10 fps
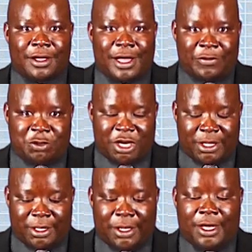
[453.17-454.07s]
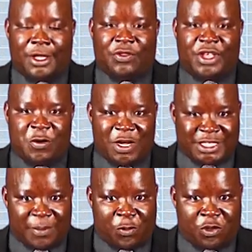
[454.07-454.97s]
How would you get it? Then you are
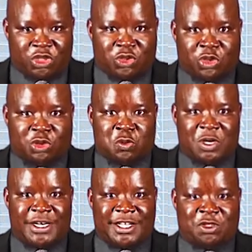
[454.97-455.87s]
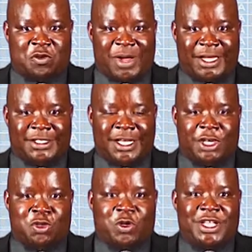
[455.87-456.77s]
supposed also to address your mind
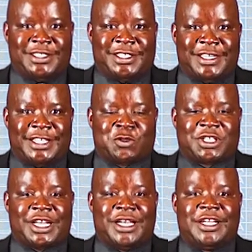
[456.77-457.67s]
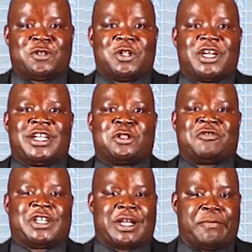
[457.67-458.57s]
to incidents which can lead to the death of
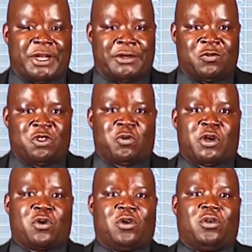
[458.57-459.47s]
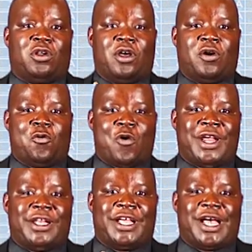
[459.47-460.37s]
that company, which we call
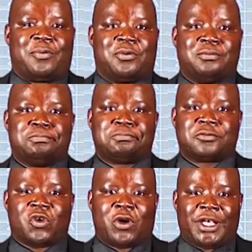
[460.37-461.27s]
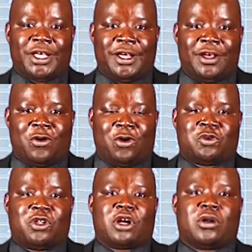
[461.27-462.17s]
winding up, okay, or to
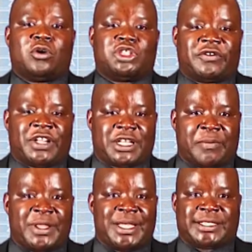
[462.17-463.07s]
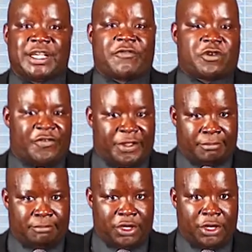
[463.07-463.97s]
the closure of that company. There are several of them.
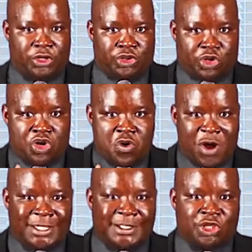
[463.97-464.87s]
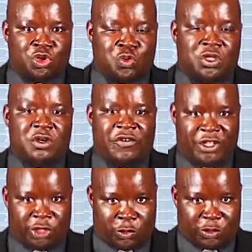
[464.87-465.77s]
So you as a student of
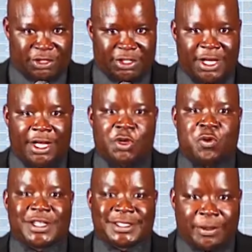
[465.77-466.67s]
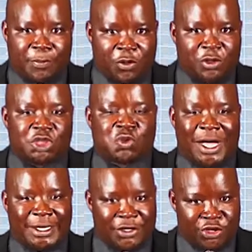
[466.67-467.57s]
this course, you are supposed to
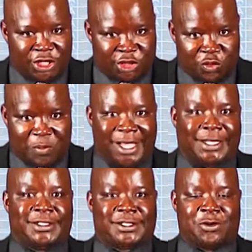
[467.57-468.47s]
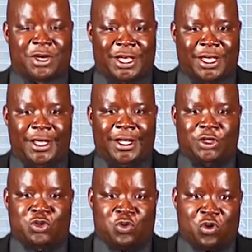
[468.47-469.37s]
address your mind, okay,
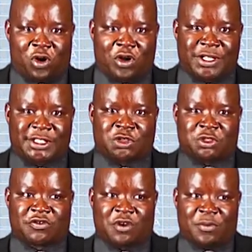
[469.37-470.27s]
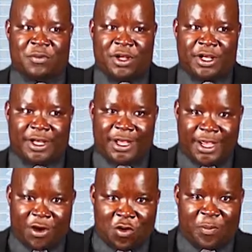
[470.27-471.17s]
to all these issues from
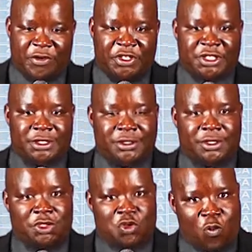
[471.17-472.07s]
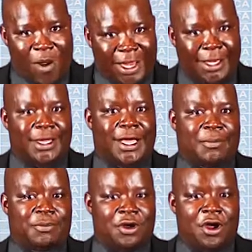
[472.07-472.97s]
incorporation to winding
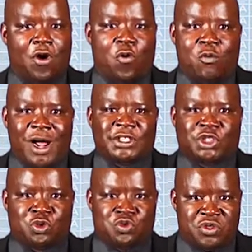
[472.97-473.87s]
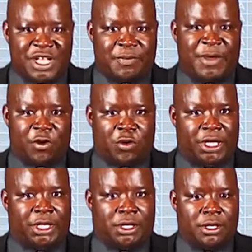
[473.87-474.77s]
up. Once you do that, my
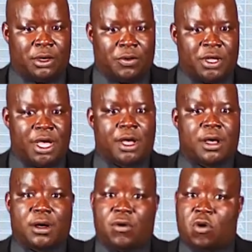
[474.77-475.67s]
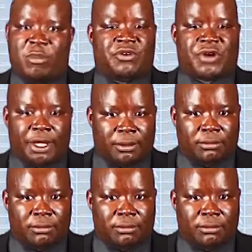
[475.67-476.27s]
colleague, you are home and dry.